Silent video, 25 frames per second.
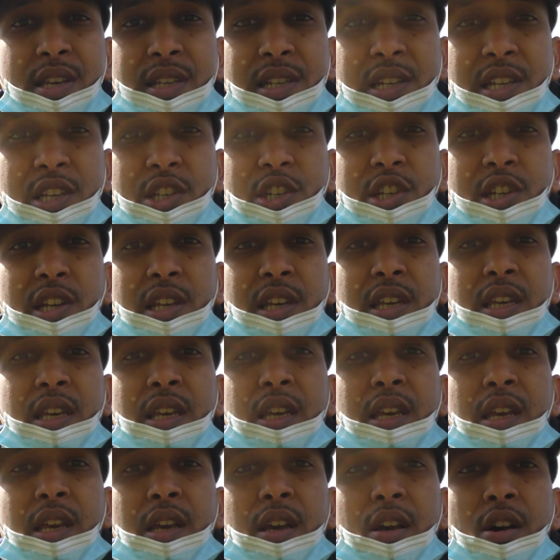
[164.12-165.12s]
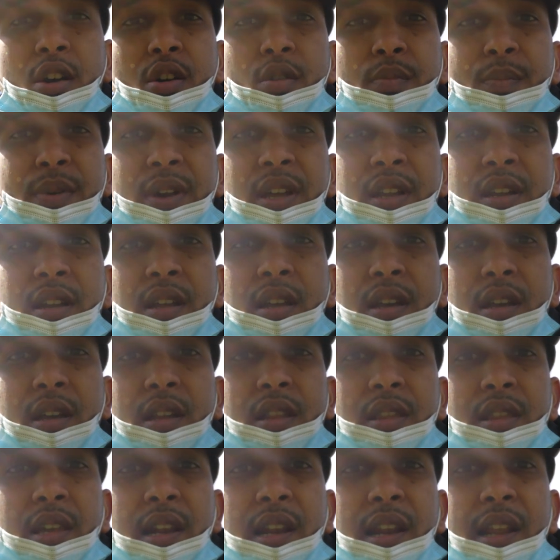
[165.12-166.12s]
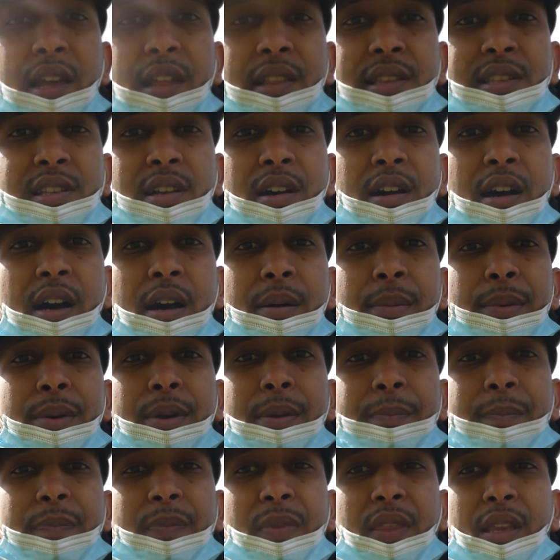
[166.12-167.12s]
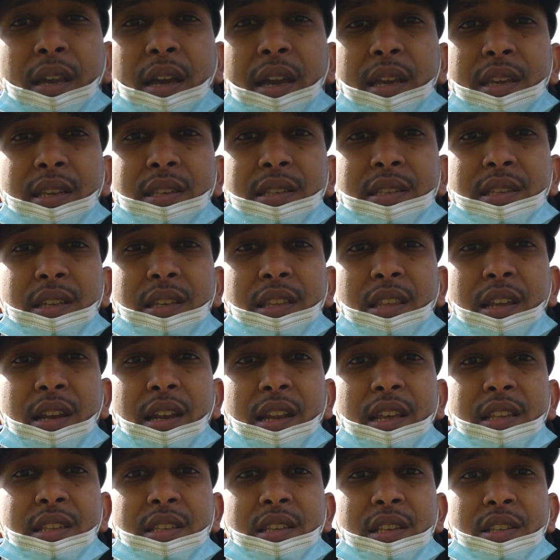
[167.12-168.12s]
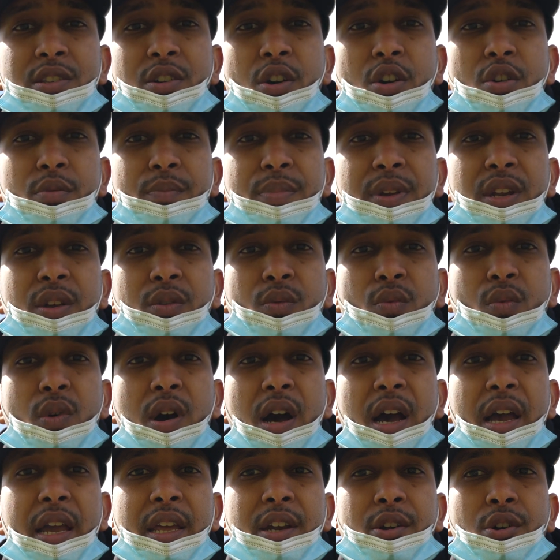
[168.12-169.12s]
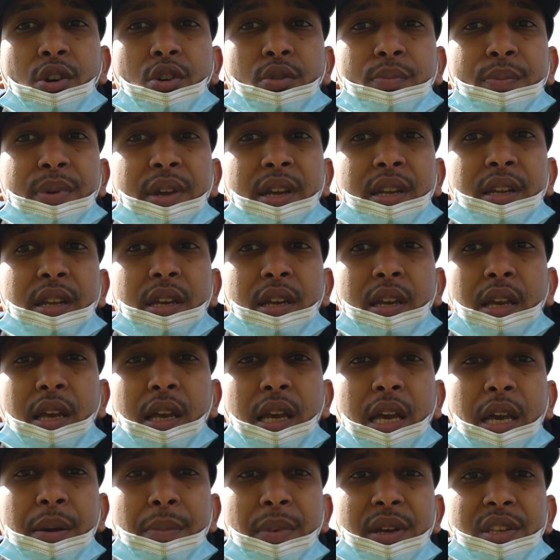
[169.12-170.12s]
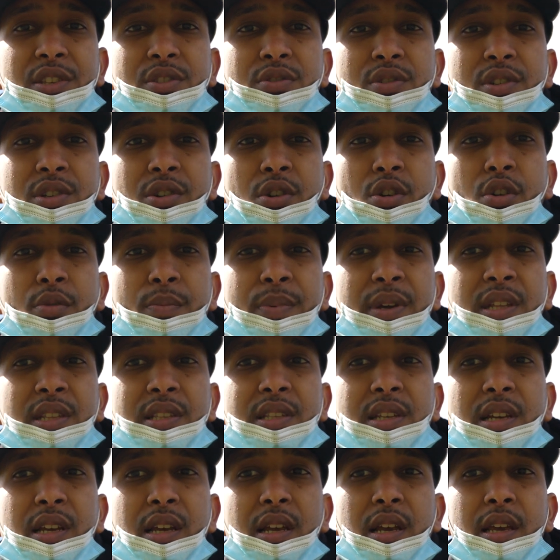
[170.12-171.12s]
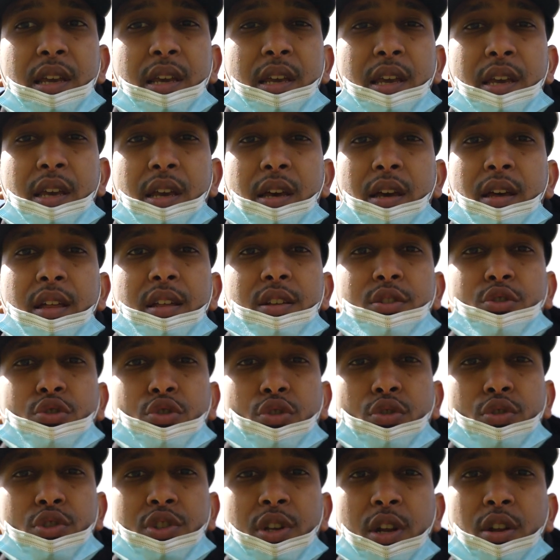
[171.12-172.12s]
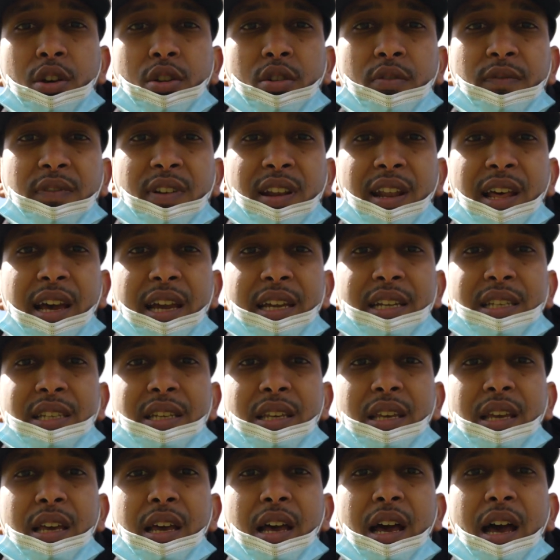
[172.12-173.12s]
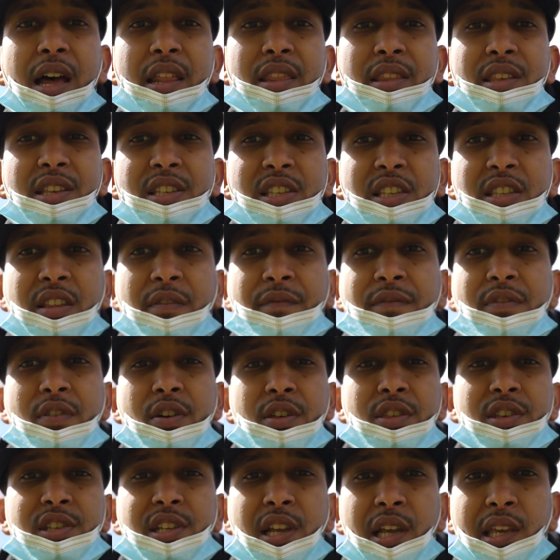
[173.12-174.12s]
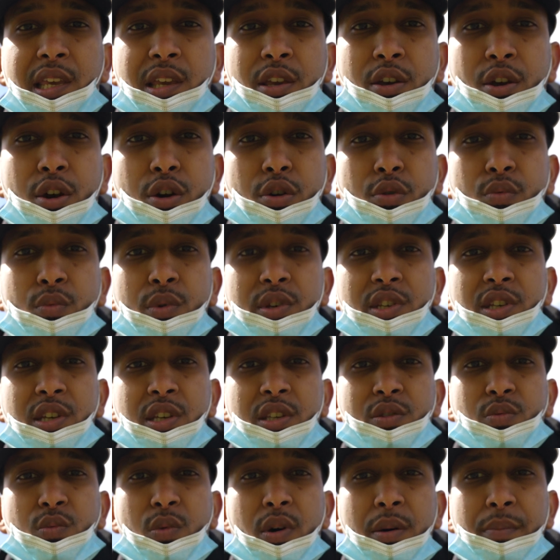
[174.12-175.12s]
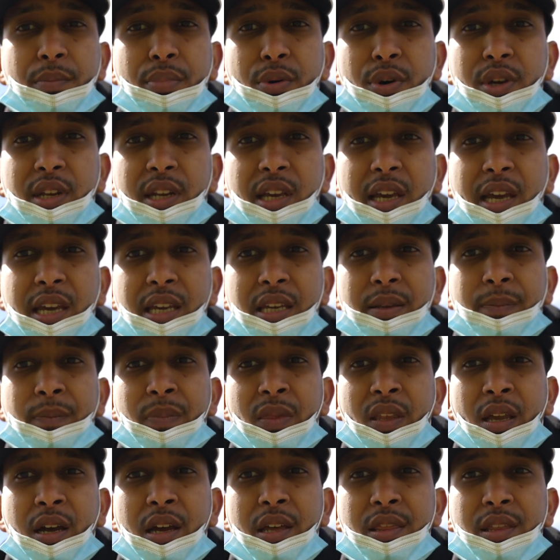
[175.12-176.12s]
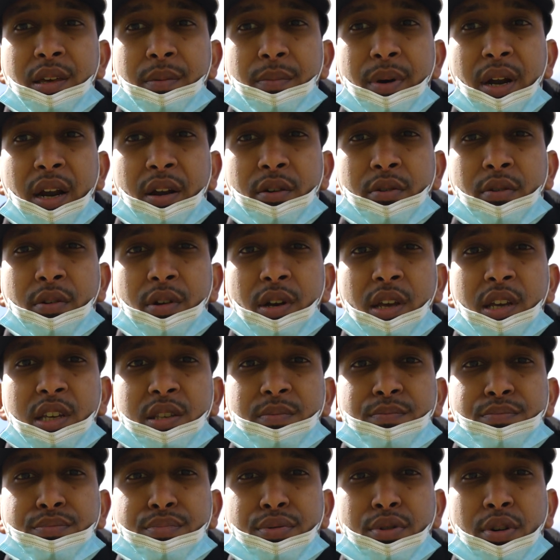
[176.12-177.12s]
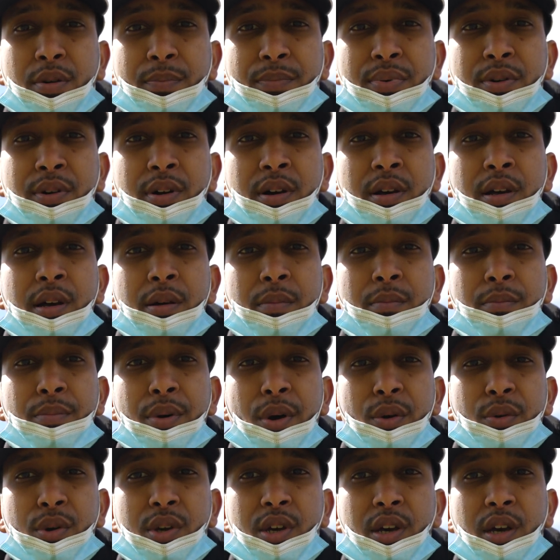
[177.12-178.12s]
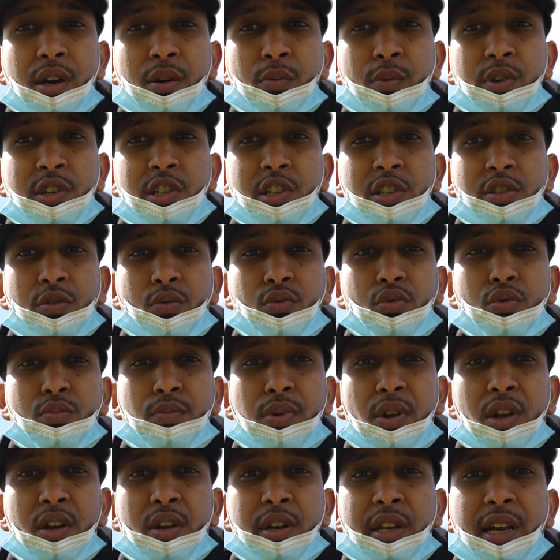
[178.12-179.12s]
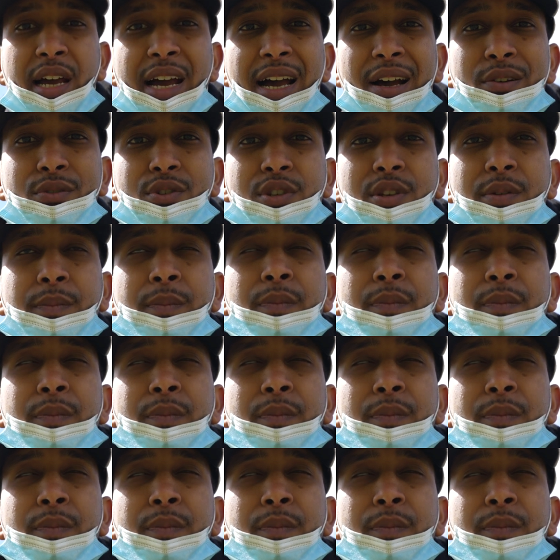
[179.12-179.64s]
literally open the lens up. I can see the lens is opening wide open. As soon as it opens, it draws a lot of light, and this is the furthest I can go, which is 1.8, and the background is proper bokeh, which is blurred out.